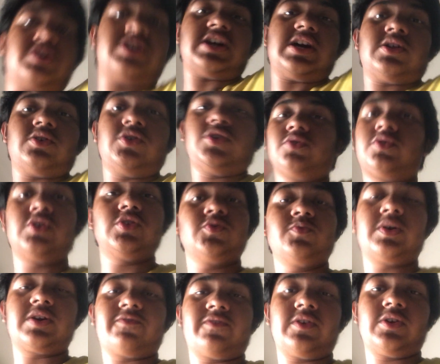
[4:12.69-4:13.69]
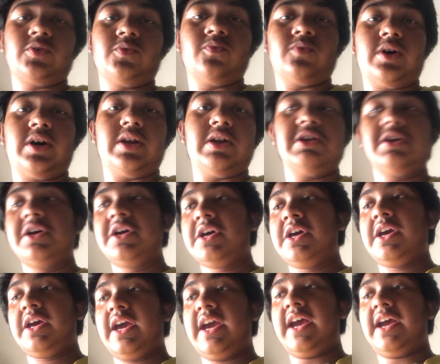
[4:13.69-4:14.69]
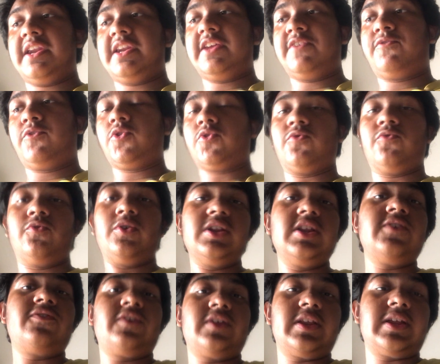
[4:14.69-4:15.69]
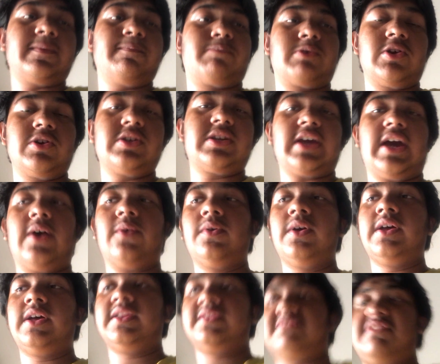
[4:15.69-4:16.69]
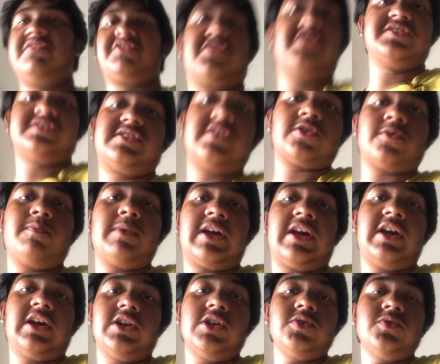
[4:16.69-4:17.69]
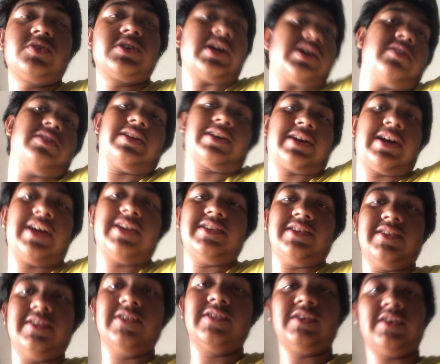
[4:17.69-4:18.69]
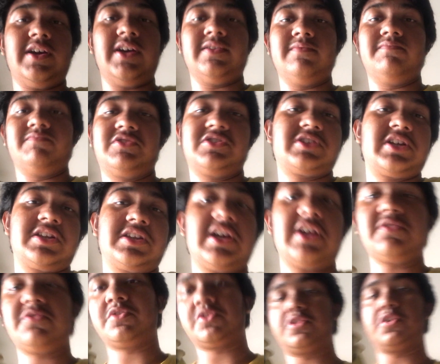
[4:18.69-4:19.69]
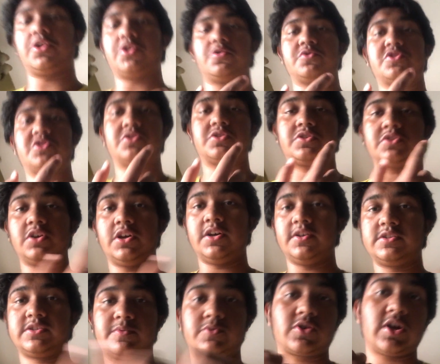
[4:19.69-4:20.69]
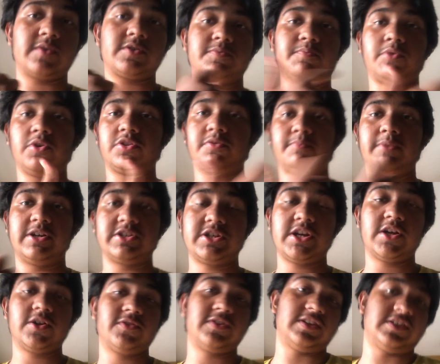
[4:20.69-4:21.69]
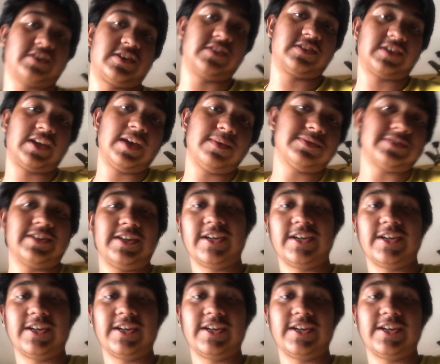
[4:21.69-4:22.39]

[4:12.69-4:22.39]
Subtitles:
channel. You can do whatever you want. And if you're really feeling burnt out, then consider making a new channel like I did. And just like that, you can go subscribe to both of my channels, Anikas Games and